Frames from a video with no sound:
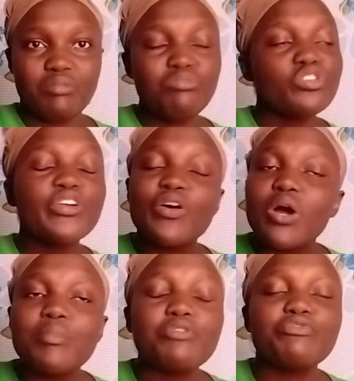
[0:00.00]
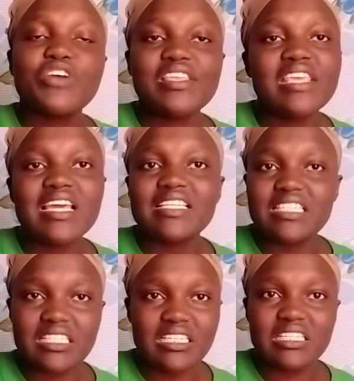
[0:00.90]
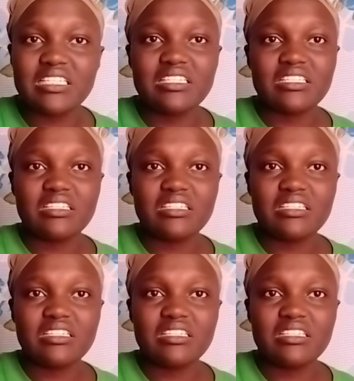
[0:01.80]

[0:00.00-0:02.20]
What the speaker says: Mto yongo amekufanyia nini?